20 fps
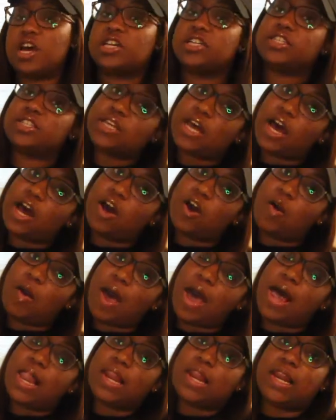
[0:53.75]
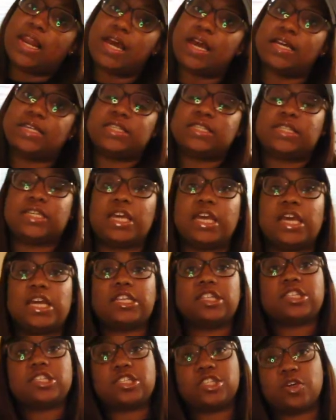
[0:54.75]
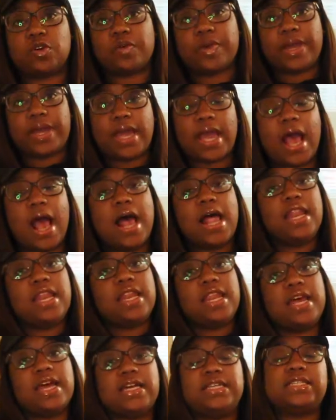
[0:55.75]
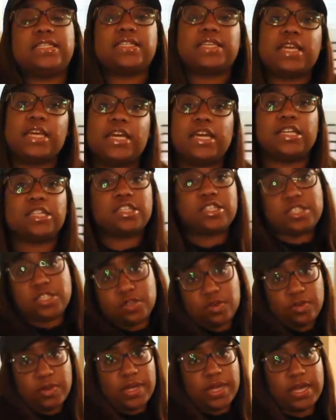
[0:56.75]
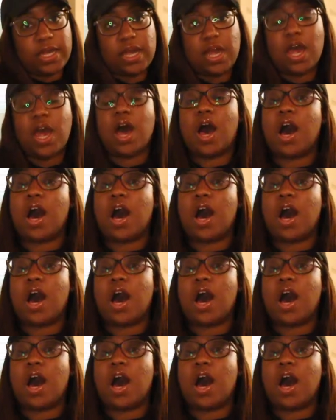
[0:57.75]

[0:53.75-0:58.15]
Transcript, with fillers: So let's get to it. Let's get to it.